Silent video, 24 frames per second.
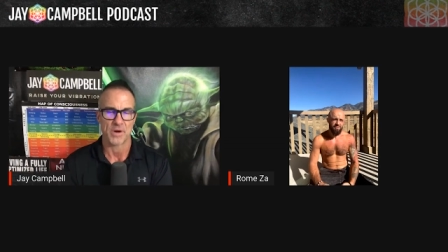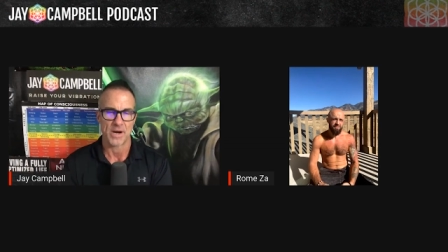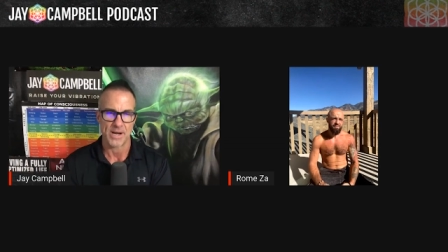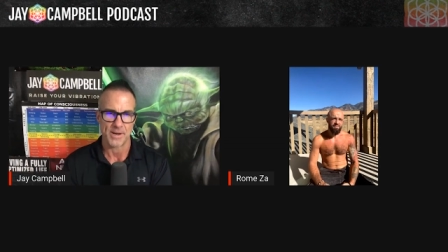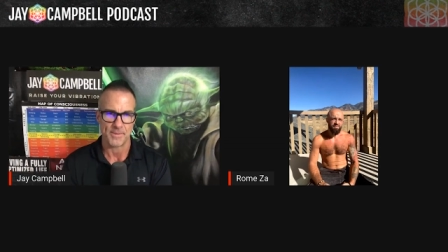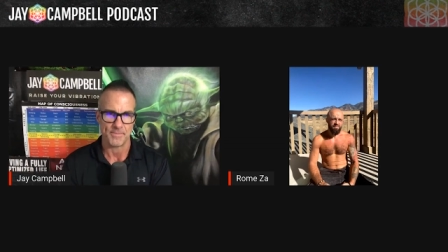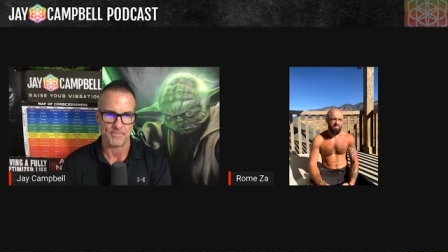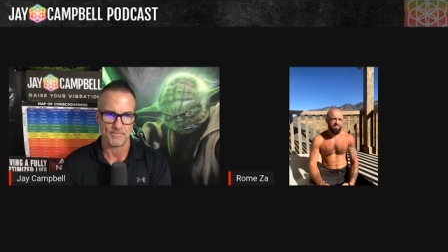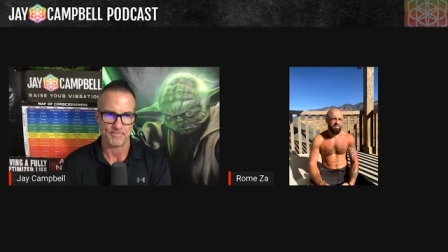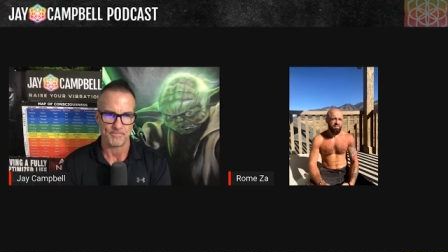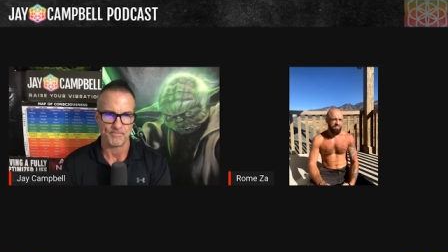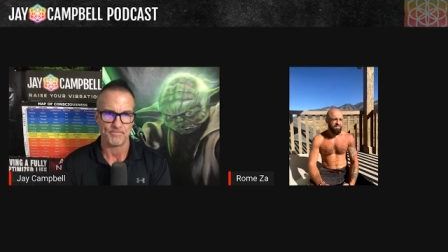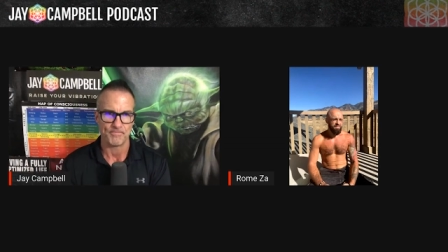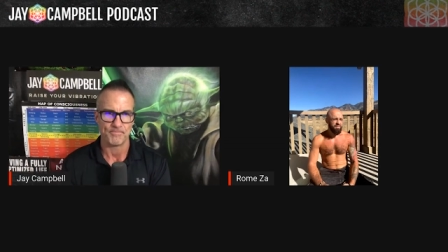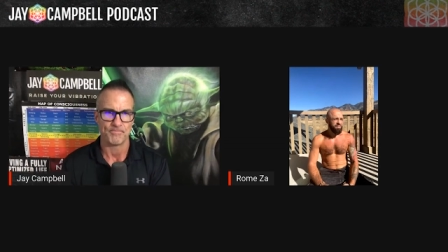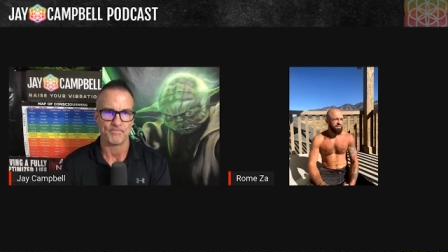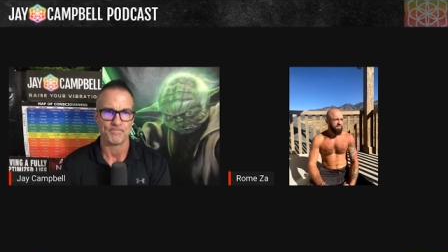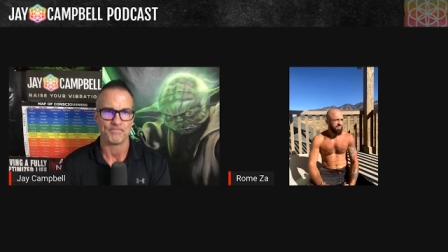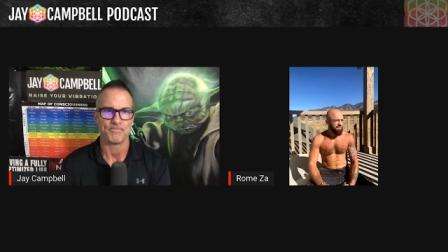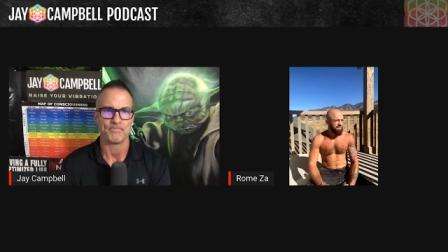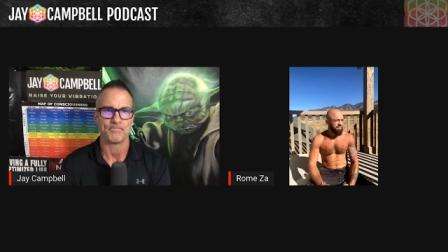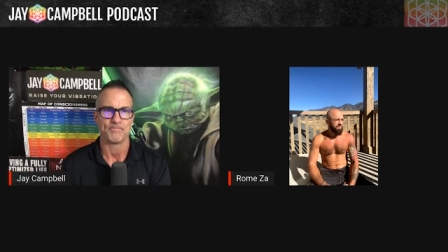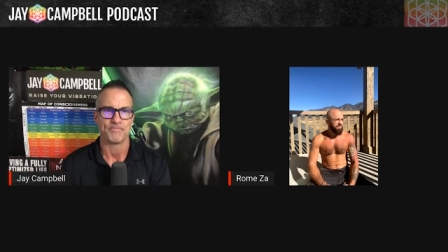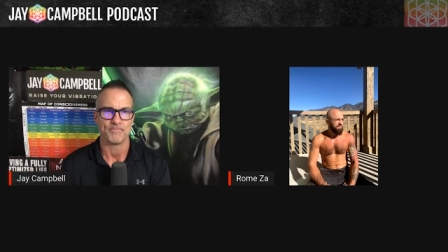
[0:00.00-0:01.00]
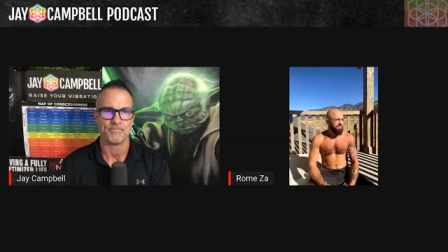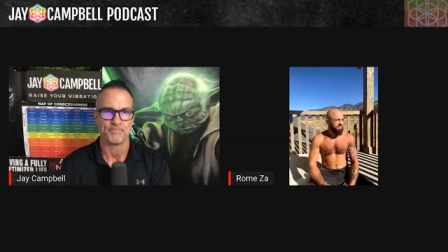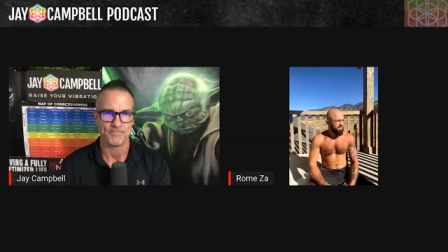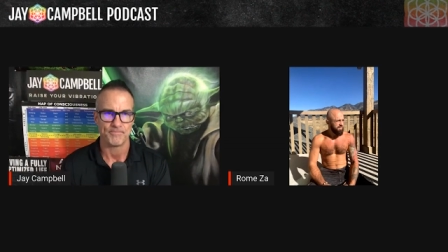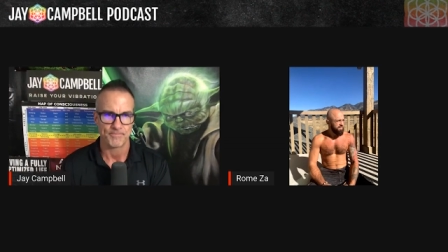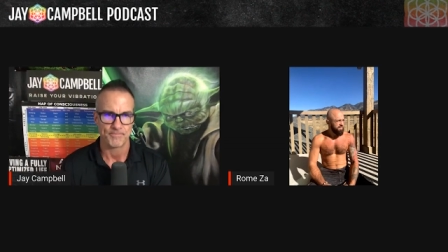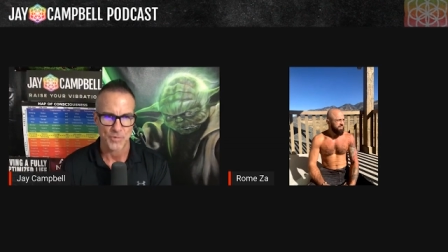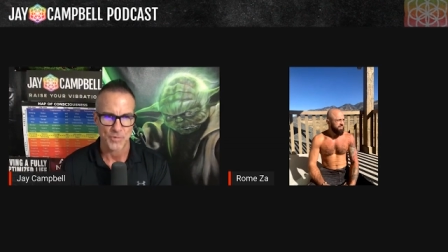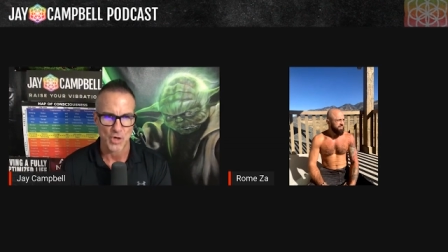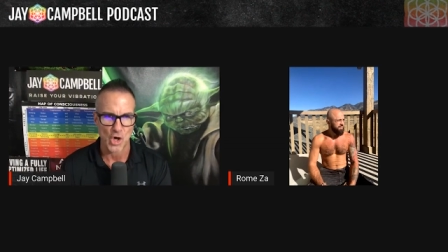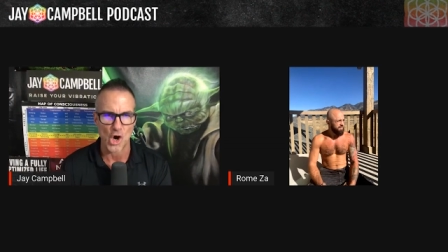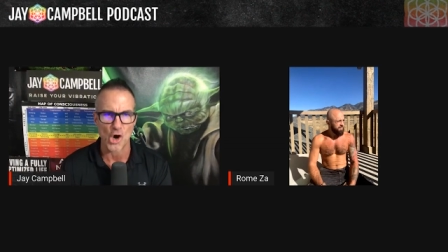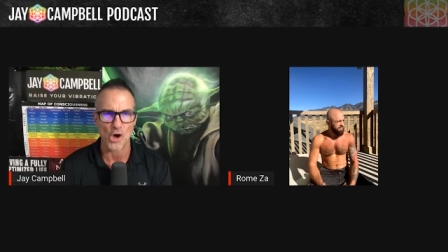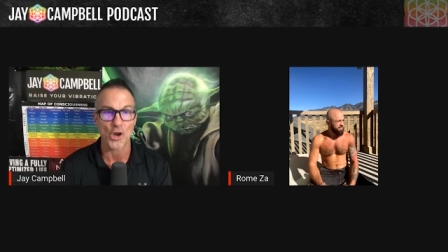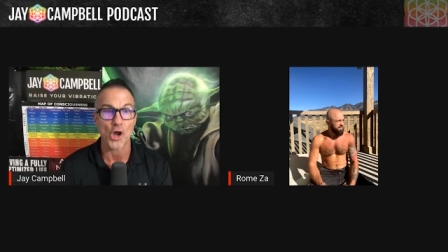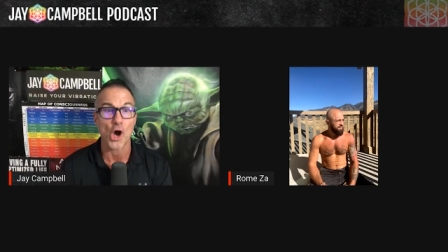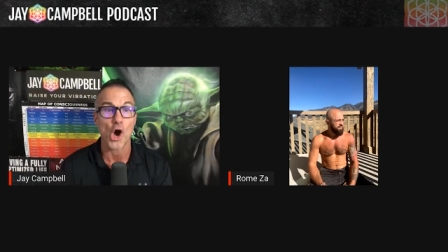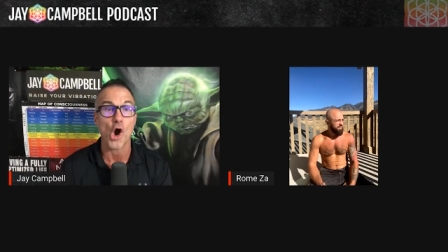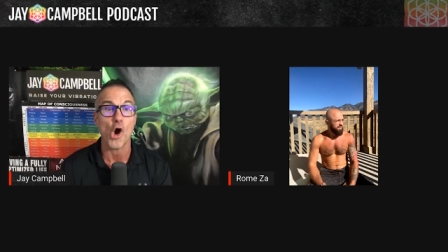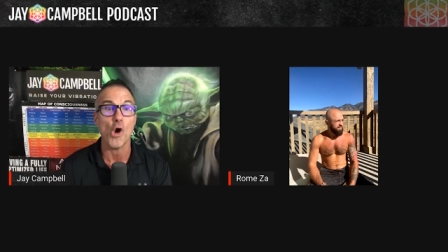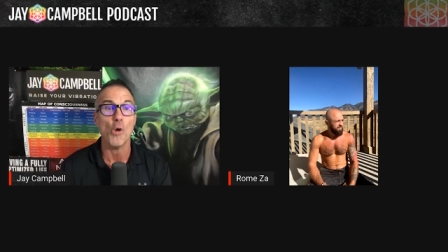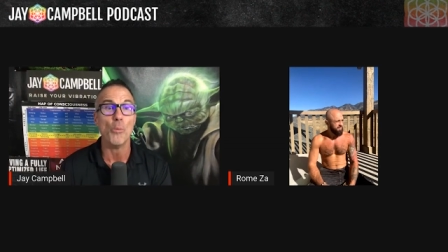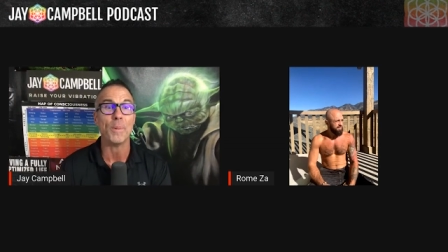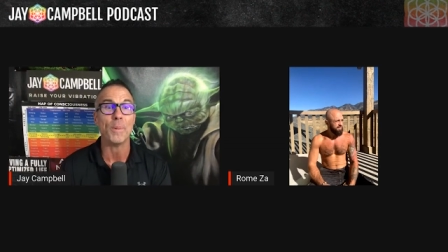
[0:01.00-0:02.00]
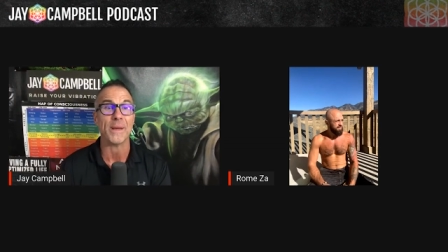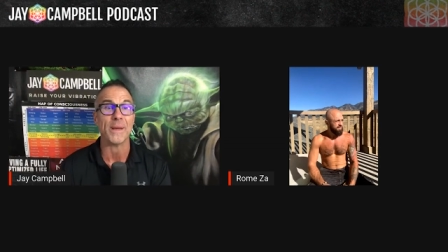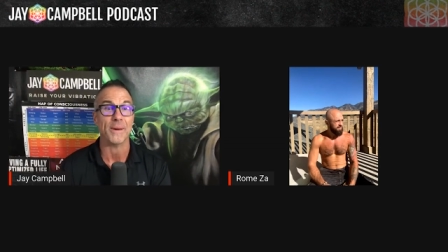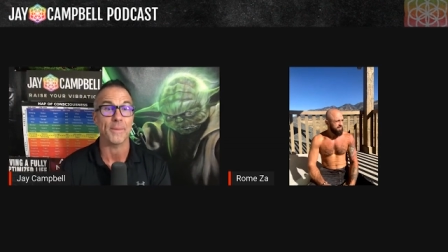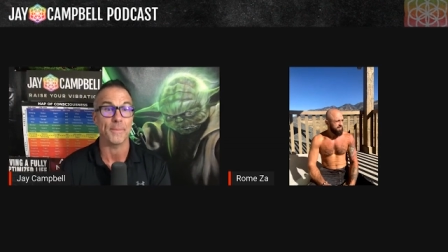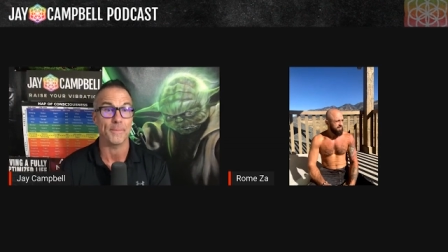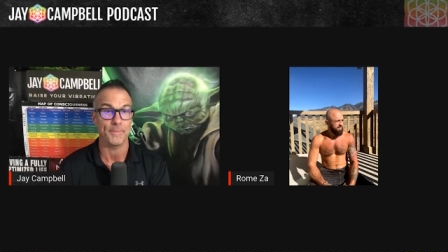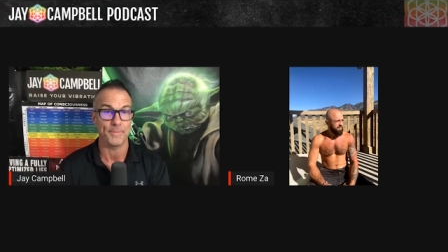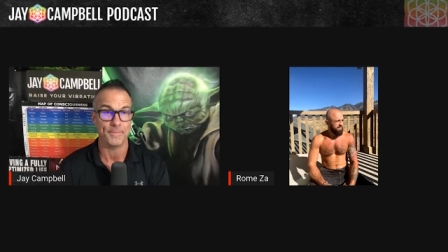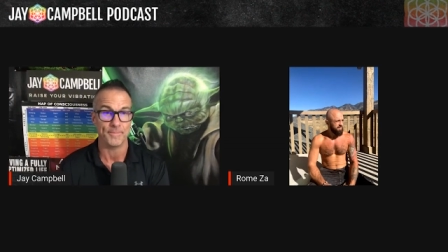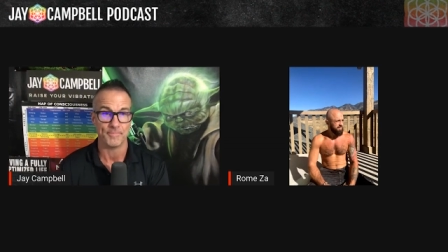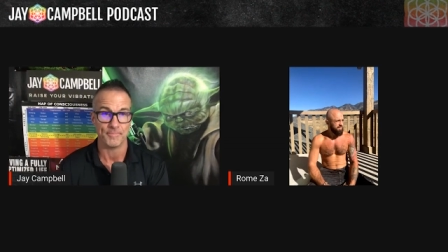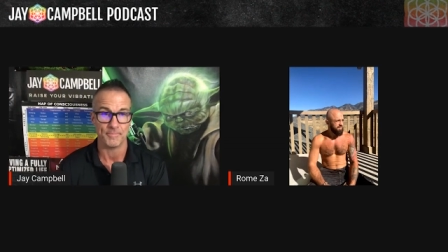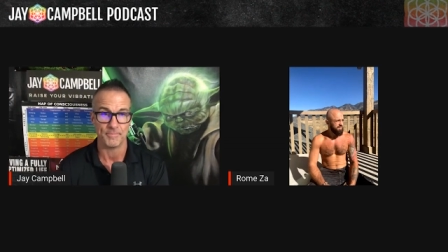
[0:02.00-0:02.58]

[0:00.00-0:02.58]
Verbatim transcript: right. Call it hopium.